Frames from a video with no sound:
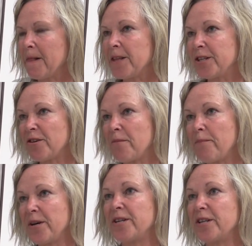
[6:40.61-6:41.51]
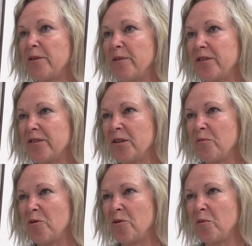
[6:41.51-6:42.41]
the John Berger quote on the
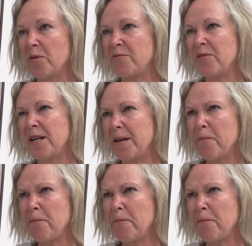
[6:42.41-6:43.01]
wall was really